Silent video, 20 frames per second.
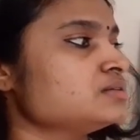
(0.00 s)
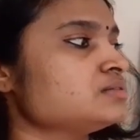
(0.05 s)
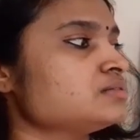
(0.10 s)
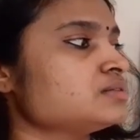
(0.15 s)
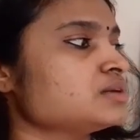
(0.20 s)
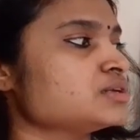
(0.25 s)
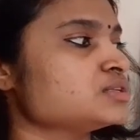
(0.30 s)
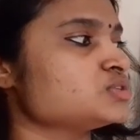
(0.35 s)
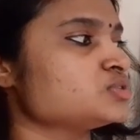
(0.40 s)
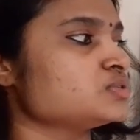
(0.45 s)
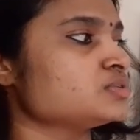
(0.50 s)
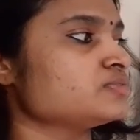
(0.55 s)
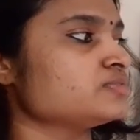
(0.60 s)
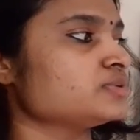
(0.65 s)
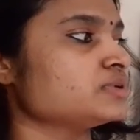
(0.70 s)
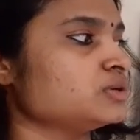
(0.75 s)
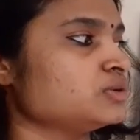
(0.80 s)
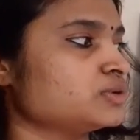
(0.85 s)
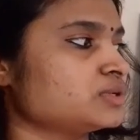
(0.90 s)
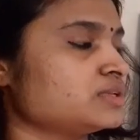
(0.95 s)
transfer
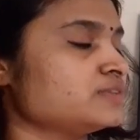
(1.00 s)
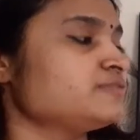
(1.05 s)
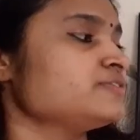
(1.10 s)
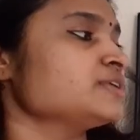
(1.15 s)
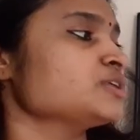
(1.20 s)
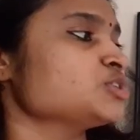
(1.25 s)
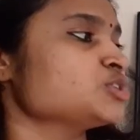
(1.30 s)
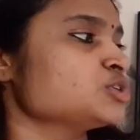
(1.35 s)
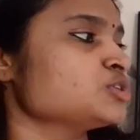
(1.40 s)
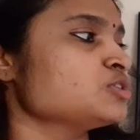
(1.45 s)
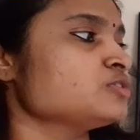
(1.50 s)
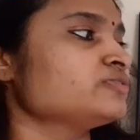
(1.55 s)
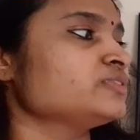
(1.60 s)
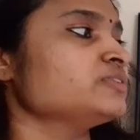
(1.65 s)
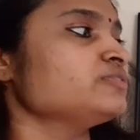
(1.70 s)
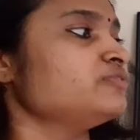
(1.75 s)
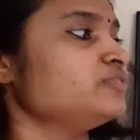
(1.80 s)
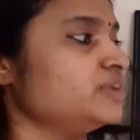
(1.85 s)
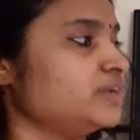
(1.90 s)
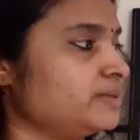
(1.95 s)
or the function of
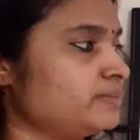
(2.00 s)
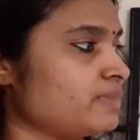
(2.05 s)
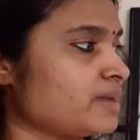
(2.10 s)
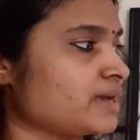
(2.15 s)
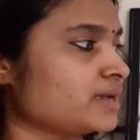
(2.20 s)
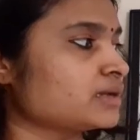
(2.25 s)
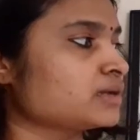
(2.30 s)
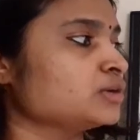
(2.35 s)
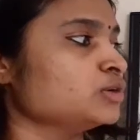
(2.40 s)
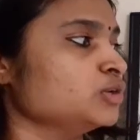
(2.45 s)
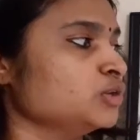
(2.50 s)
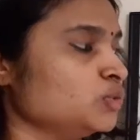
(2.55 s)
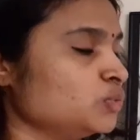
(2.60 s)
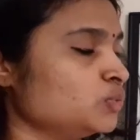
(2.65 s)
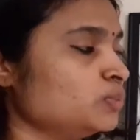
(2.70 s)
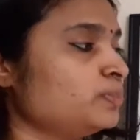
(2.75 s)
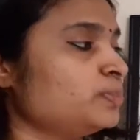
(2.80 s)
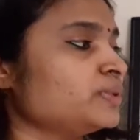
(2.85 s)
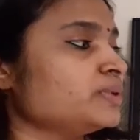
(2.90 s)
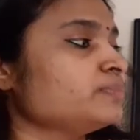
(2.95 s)
the feedback
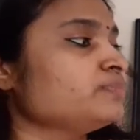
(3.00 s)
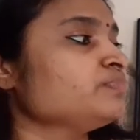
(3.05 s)
loop